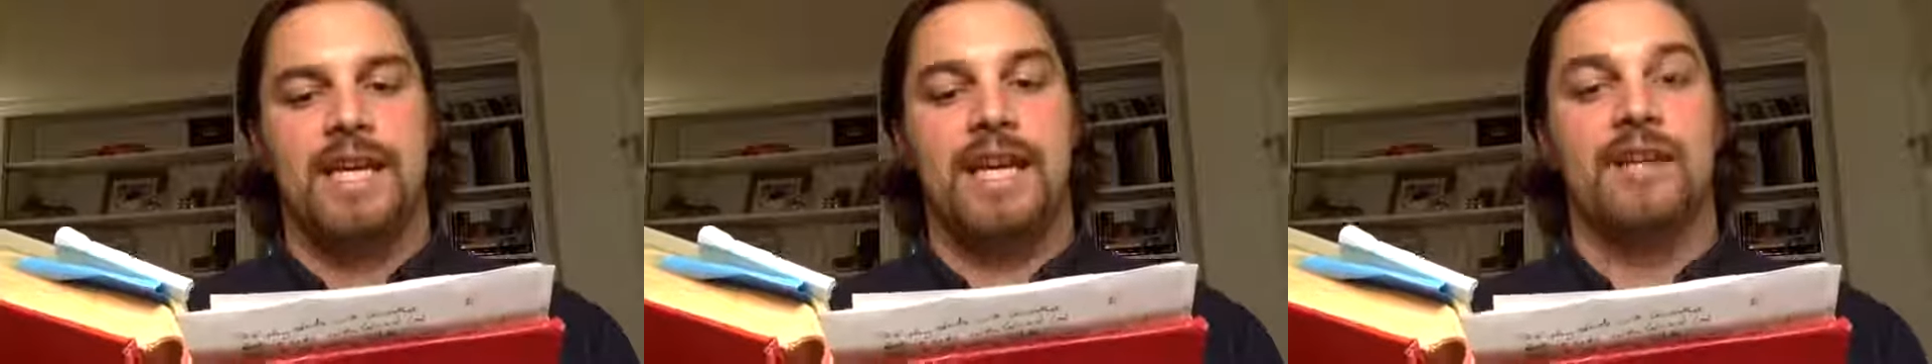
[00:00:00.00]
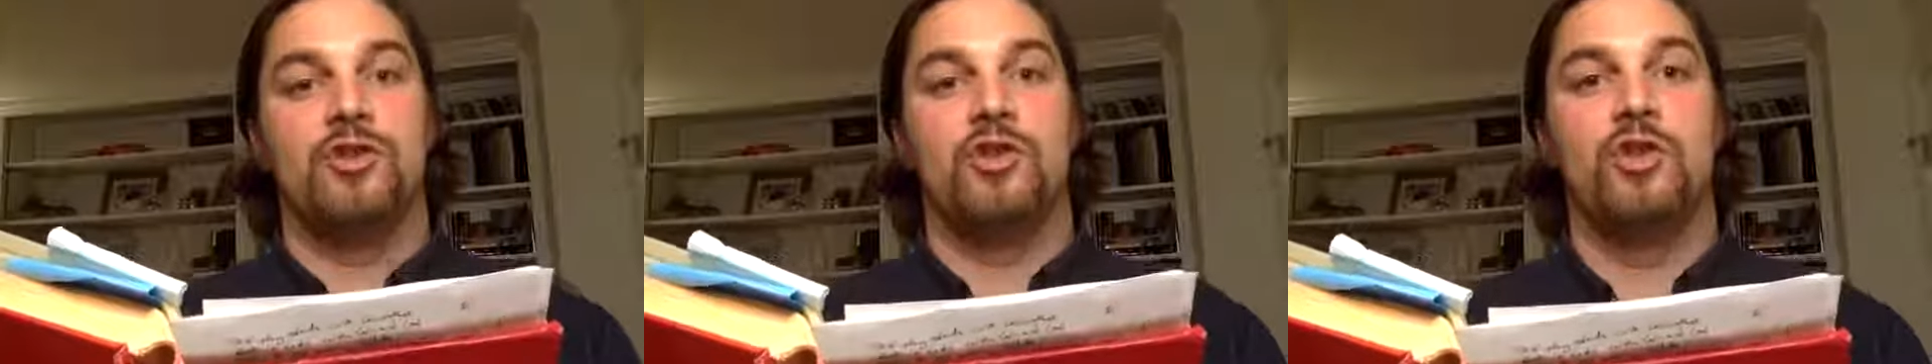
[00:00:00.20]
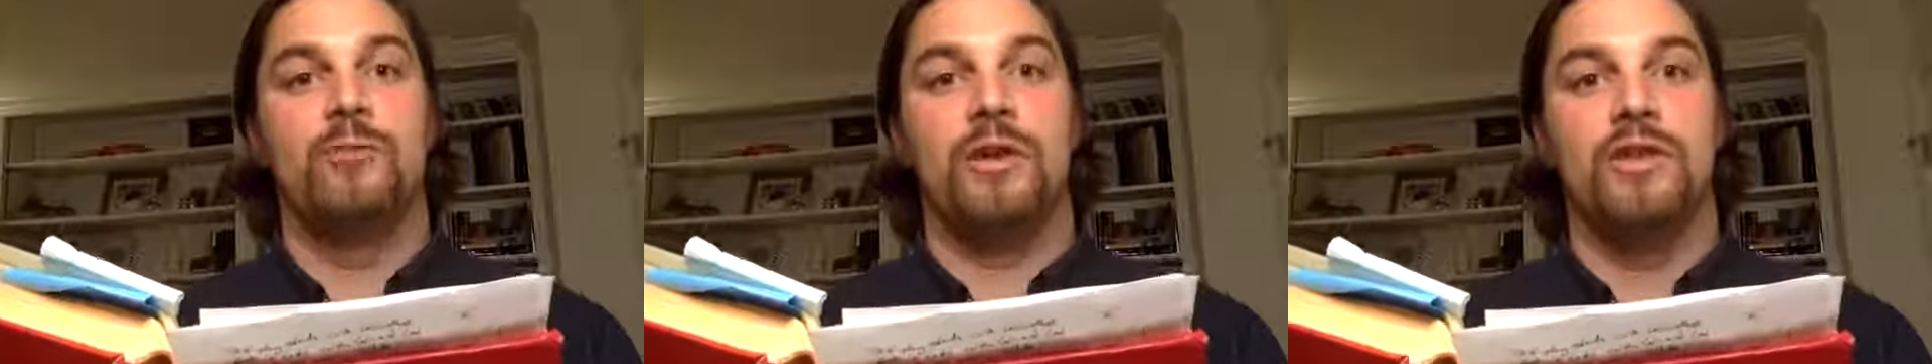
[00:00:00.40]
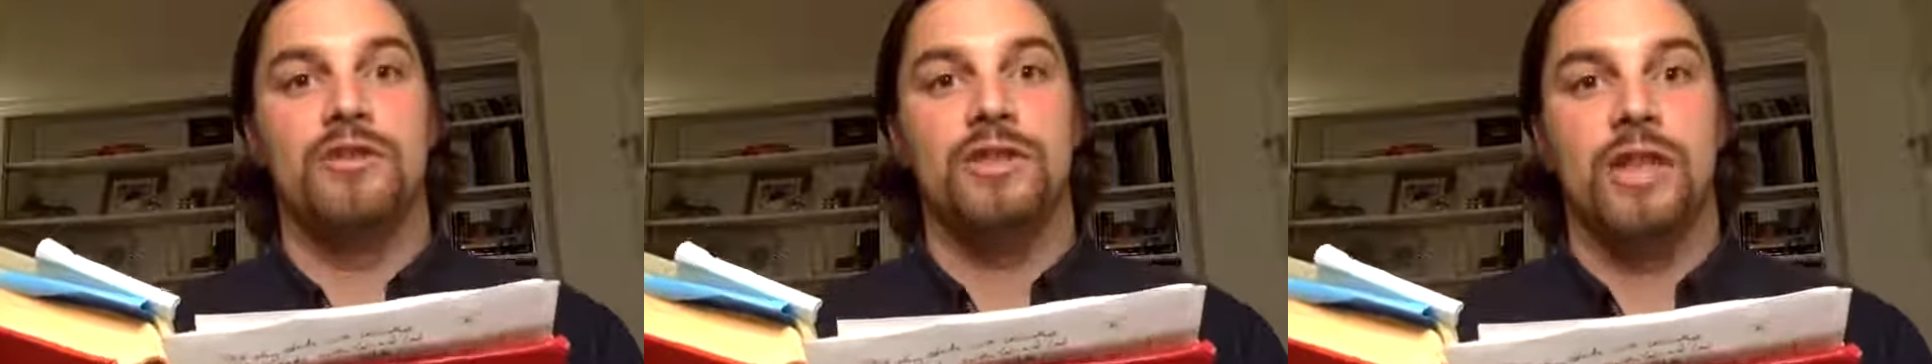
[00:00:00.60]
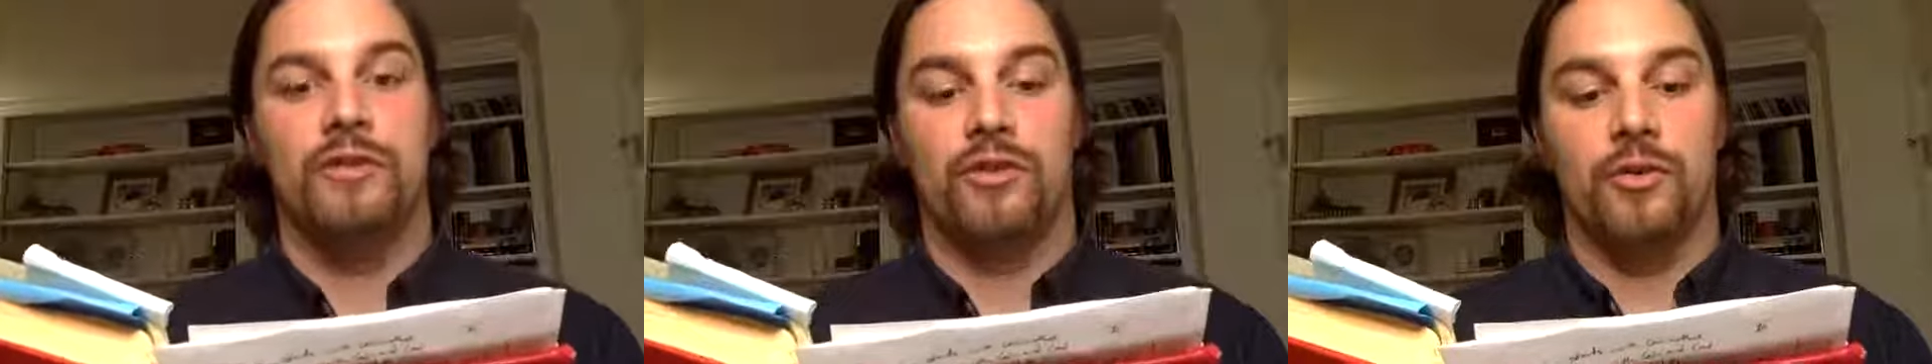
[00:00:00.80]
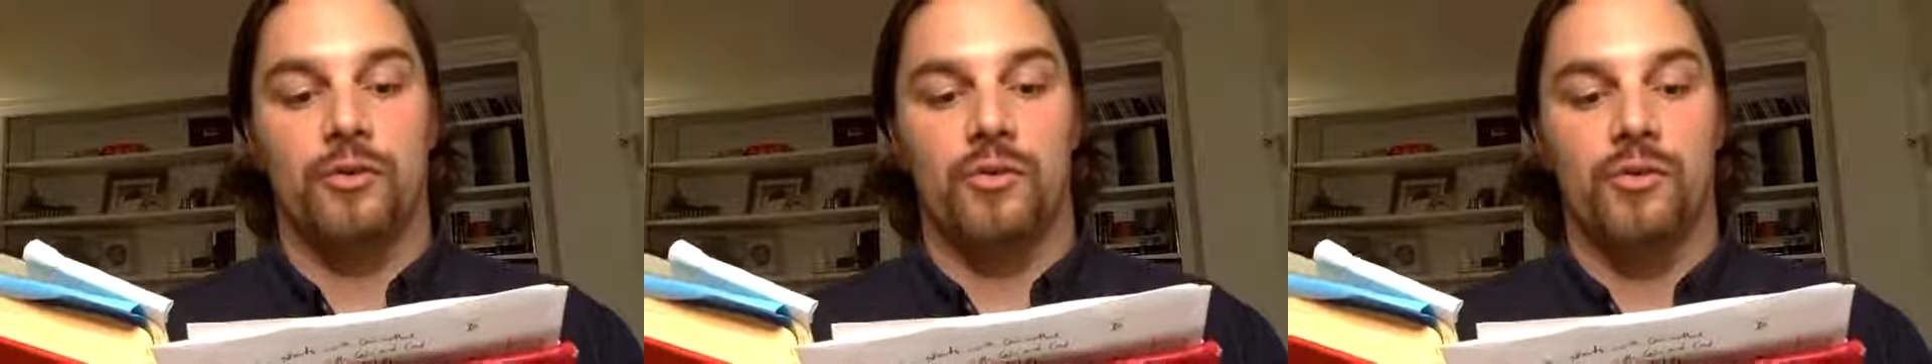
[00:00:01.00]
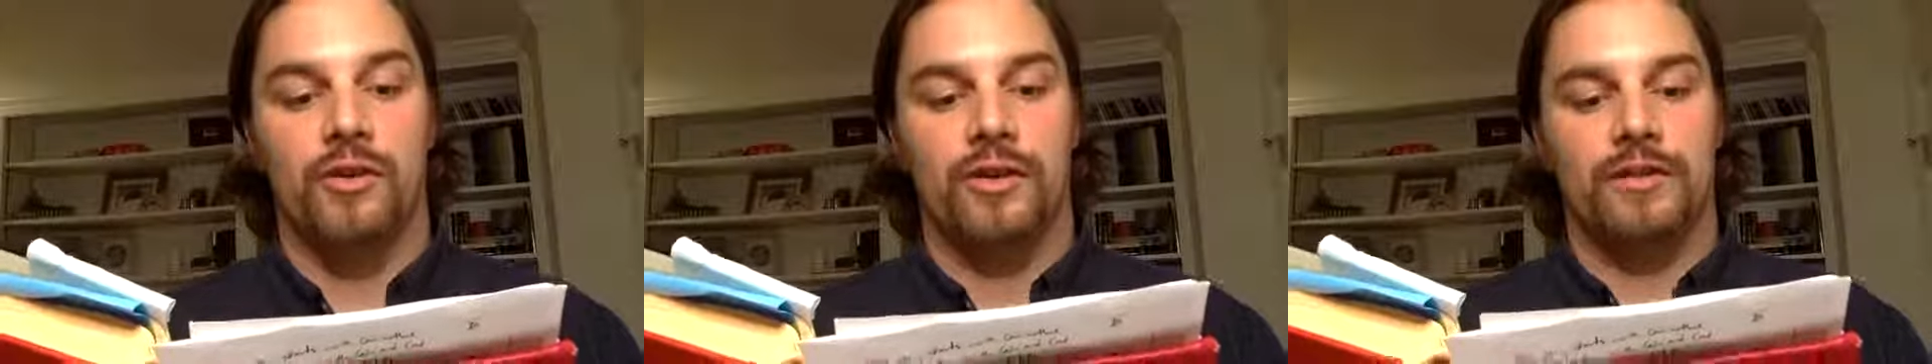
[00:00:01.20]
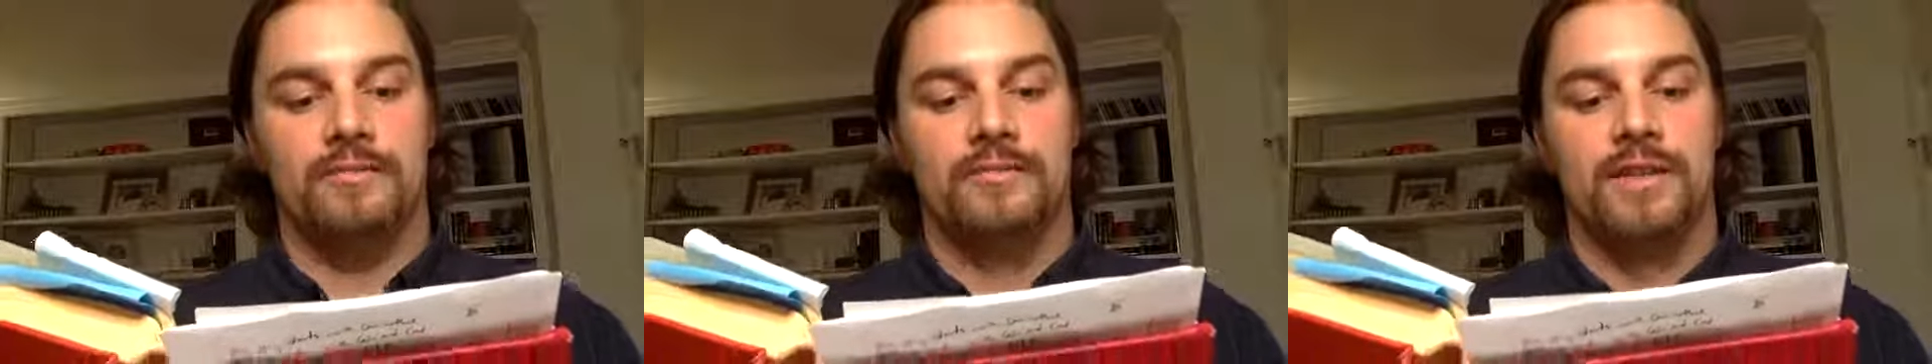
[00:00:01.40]
and tumult of her
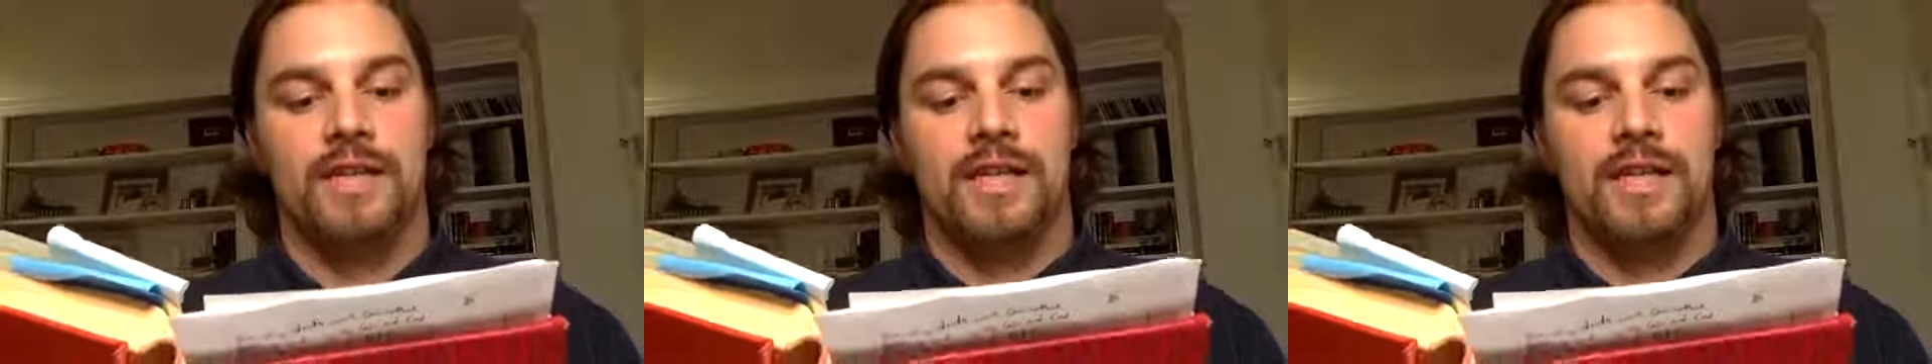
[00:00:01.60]
war,